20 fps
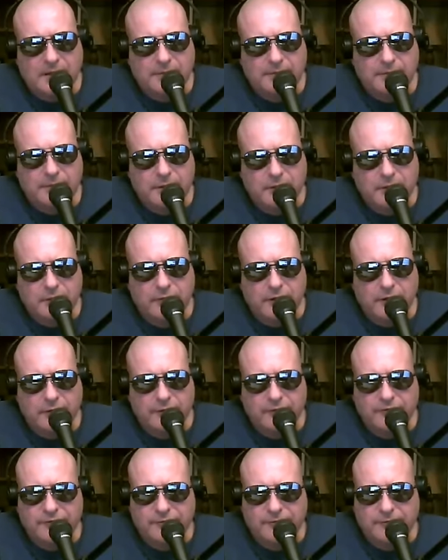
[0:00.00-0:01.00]
who
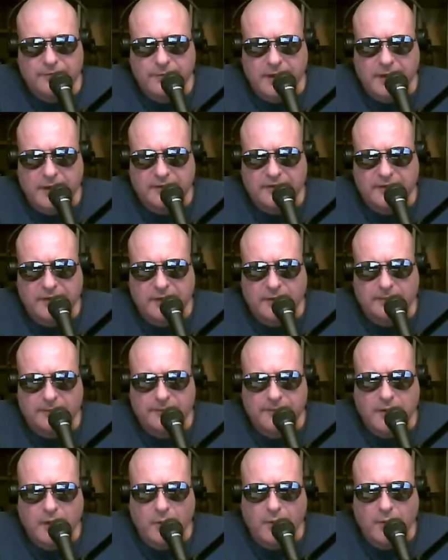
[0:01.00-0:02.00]
knows, but
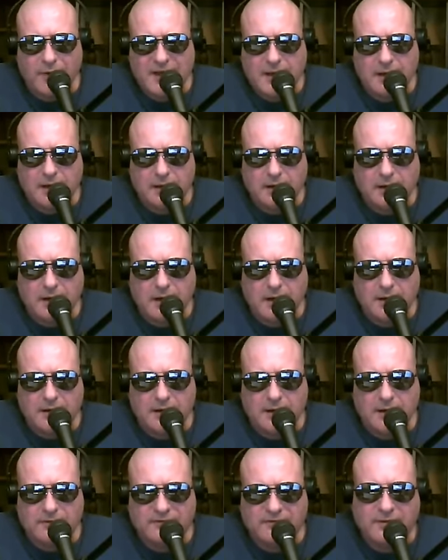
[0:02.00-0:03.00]
we are
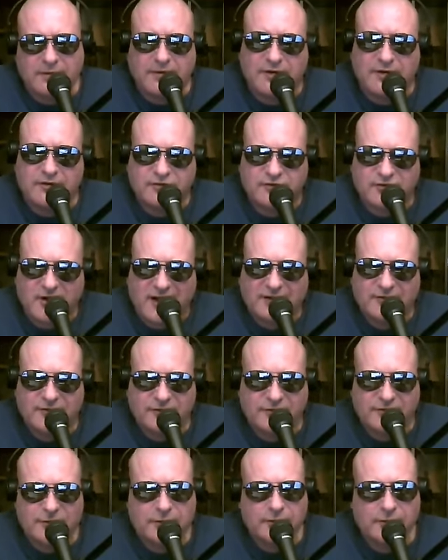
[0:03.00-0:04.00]
on various
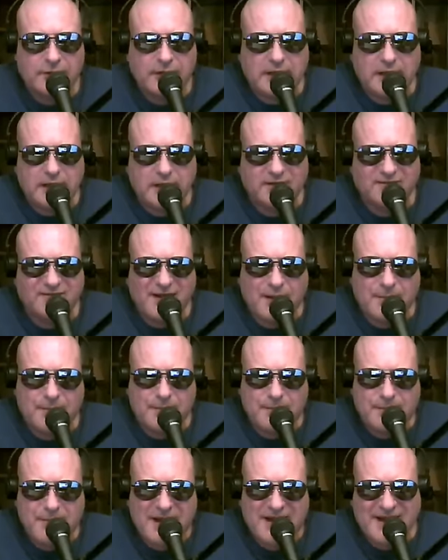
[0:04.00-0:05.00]
chats. We have
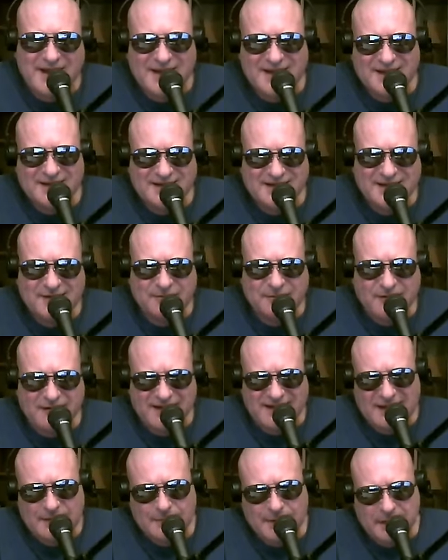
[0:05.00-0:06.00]
many different
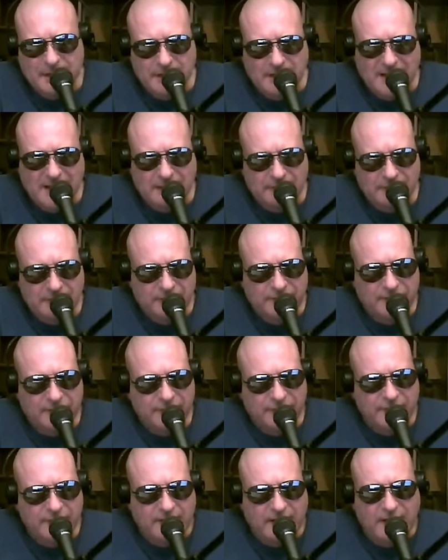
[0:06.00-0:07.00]
email
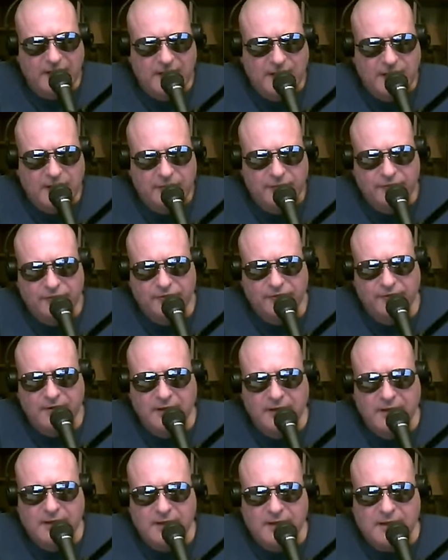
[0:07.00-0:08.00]
addresses that I use,
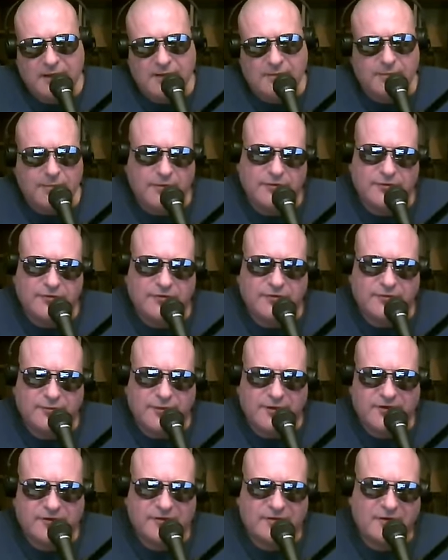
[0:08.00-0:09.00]
most of
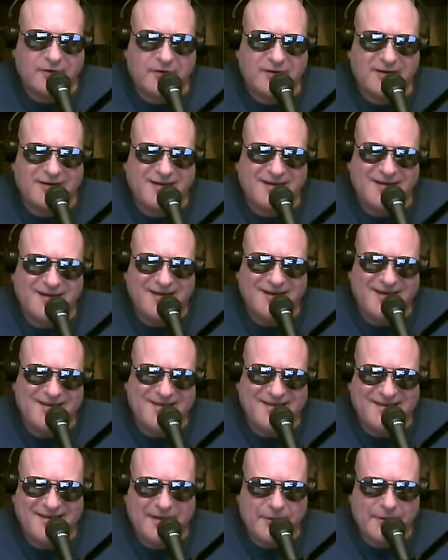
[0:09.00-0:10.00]
which are
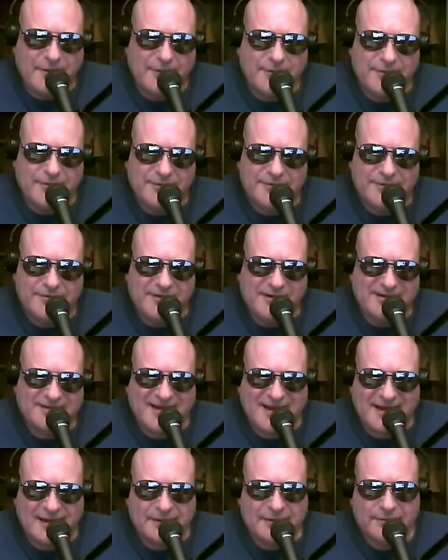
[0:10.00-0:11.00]
unknown to the
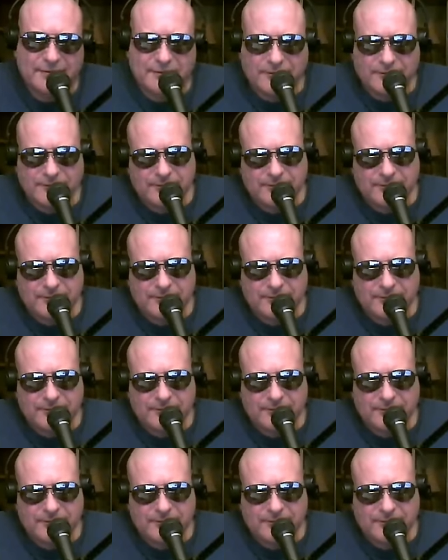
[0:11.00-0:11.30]
attackers.